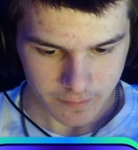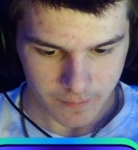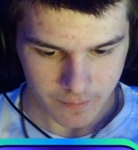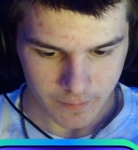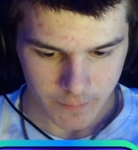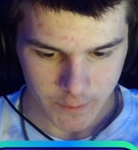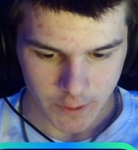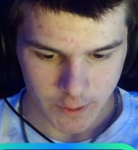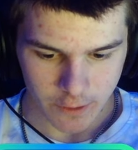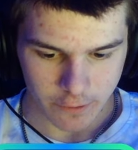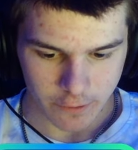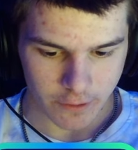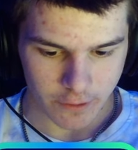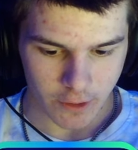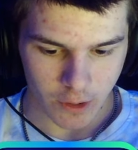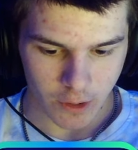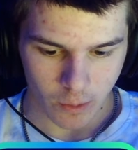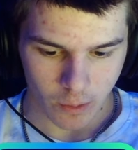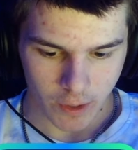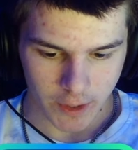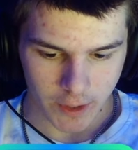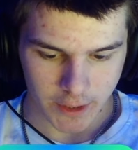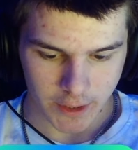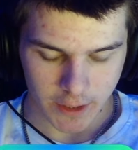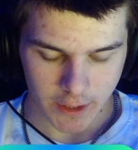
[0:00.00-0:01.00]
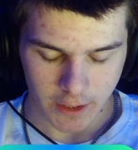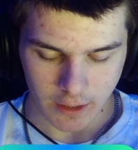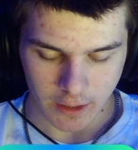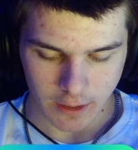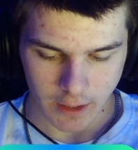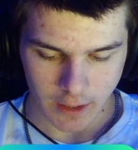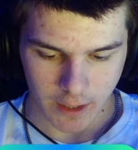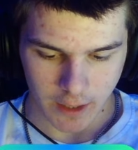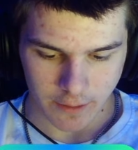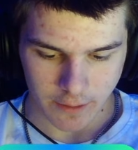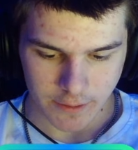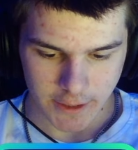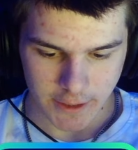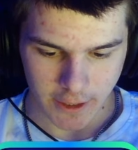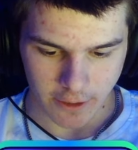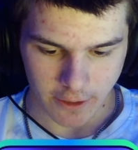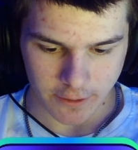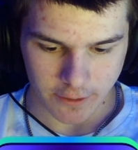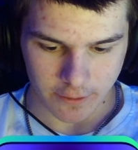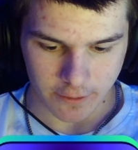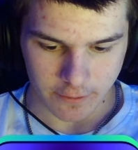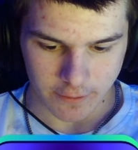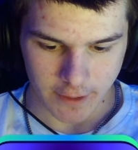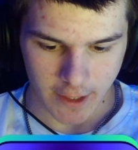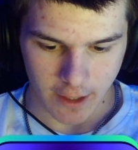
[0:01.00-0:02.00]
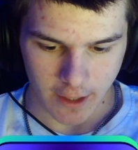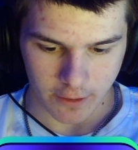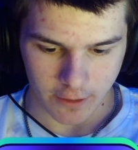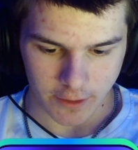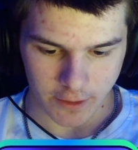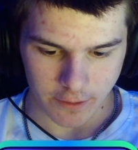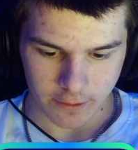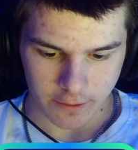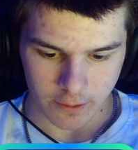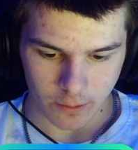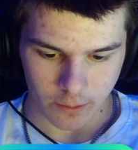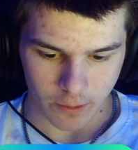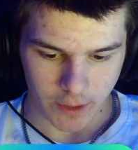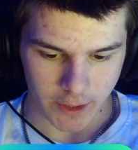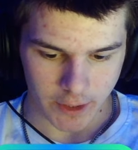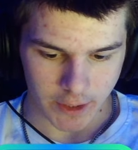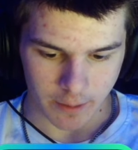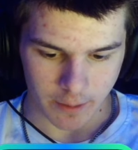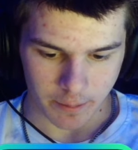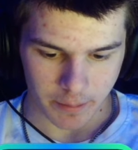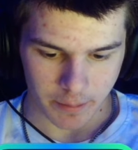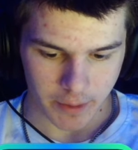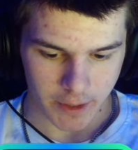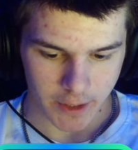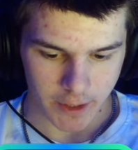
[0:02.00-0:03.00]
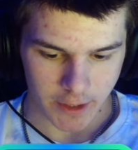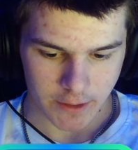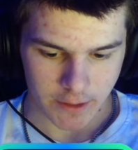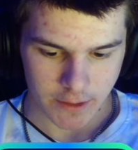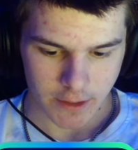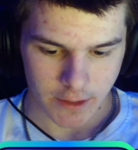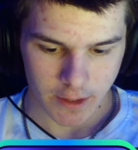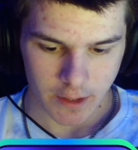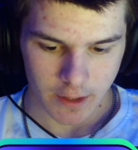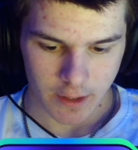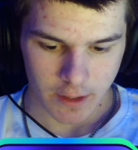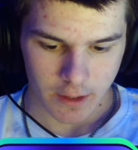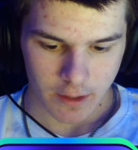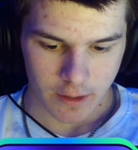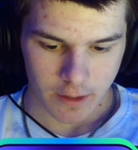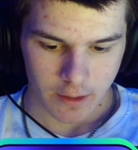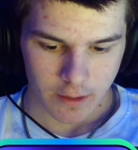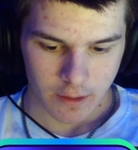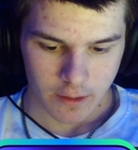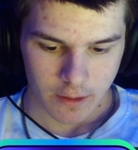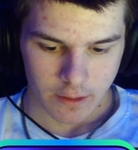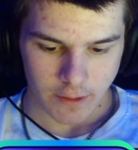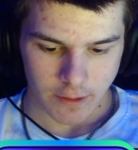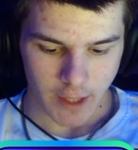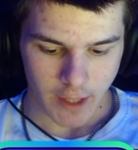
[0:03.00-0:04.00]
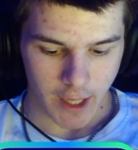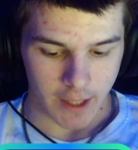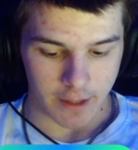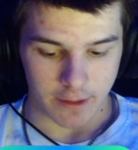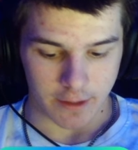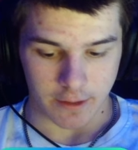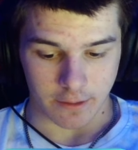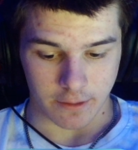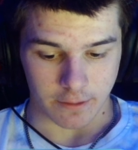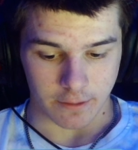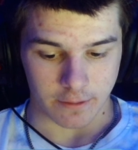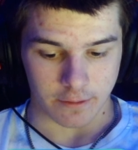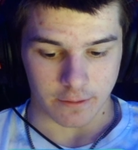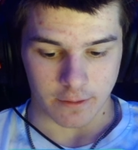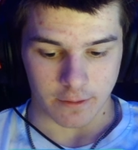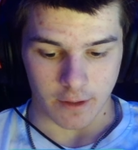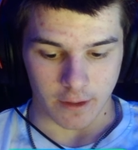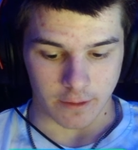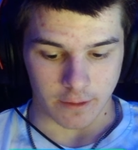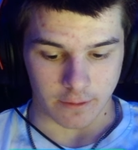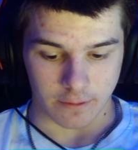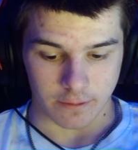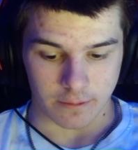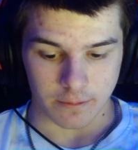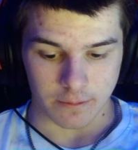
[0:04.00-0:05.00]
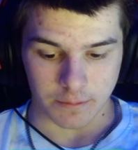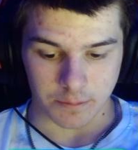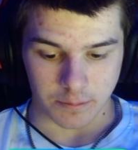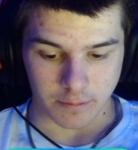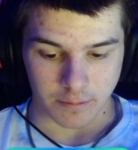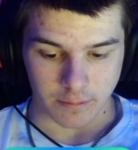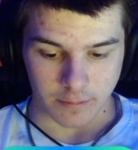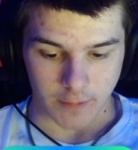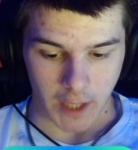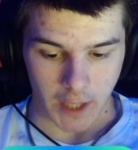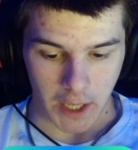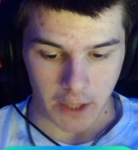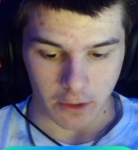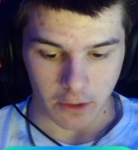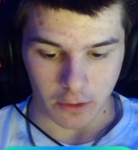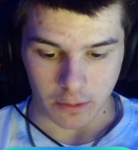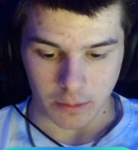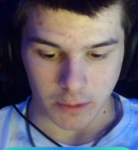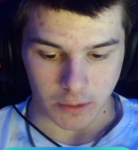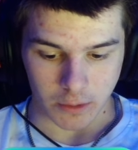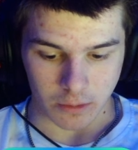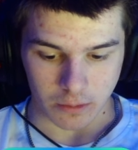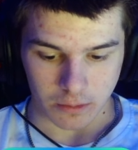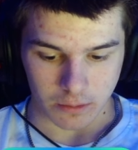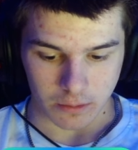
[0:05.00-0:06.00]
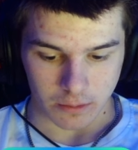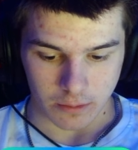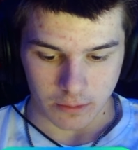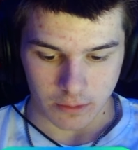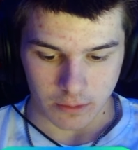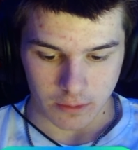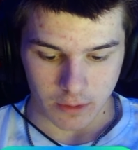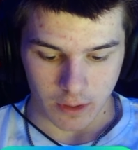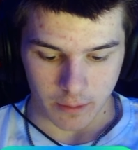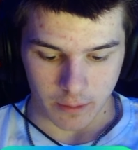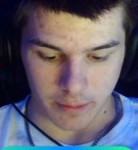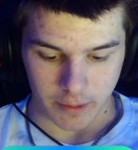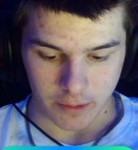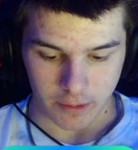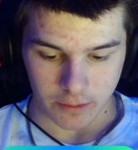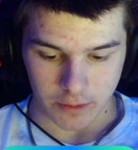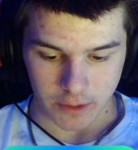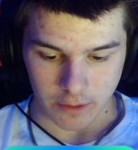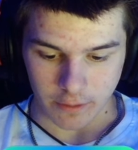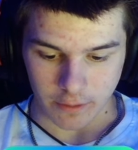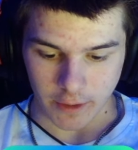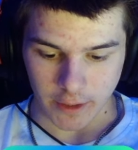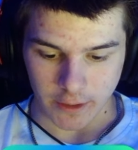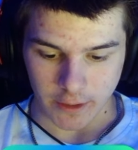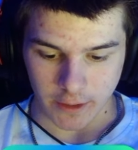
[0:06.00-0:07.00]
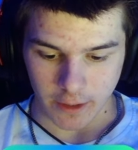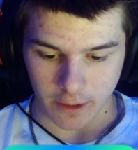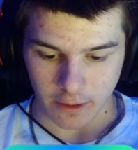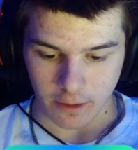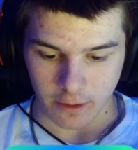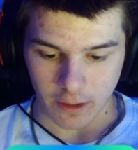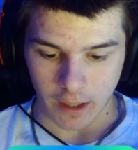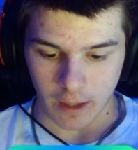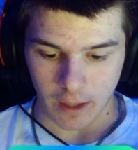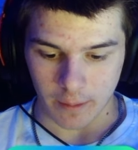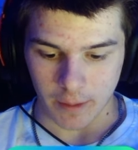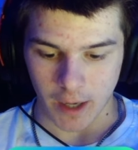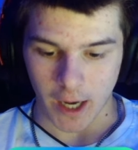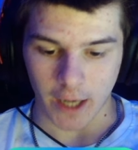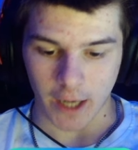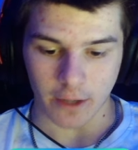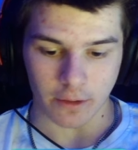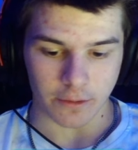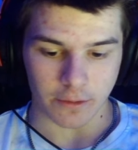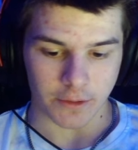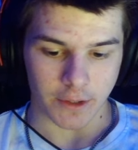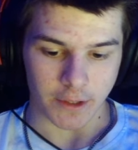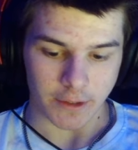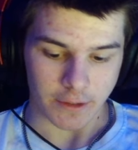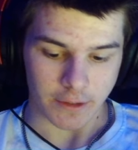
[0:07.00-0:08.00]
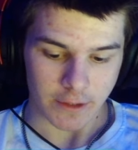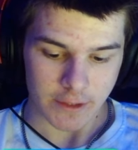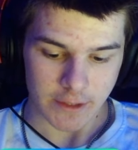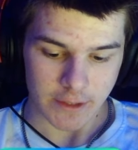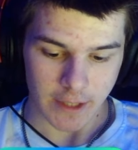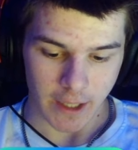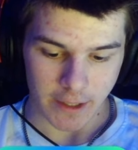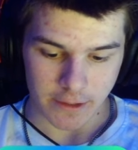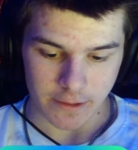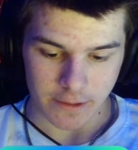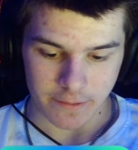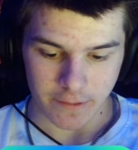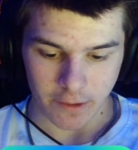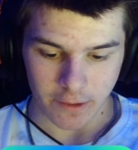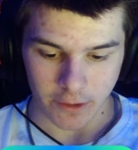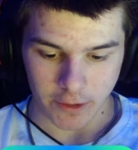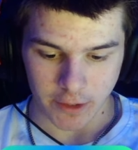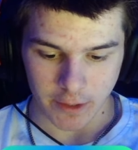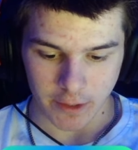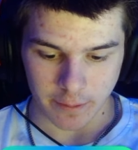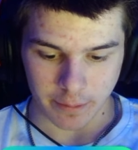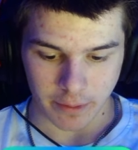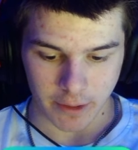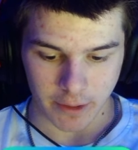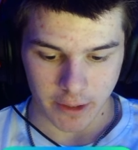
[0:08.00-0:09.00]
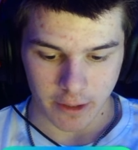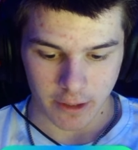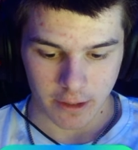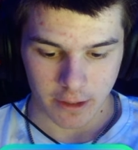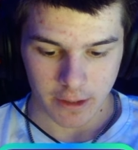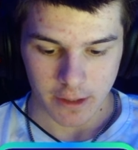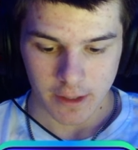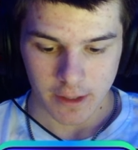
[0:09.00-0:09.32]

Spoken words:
He's gonna want to get a lot of skeletons down. He's gonna want to get pigs. That is a terrible ability right there. I mean, I don't think this guy's a very good player,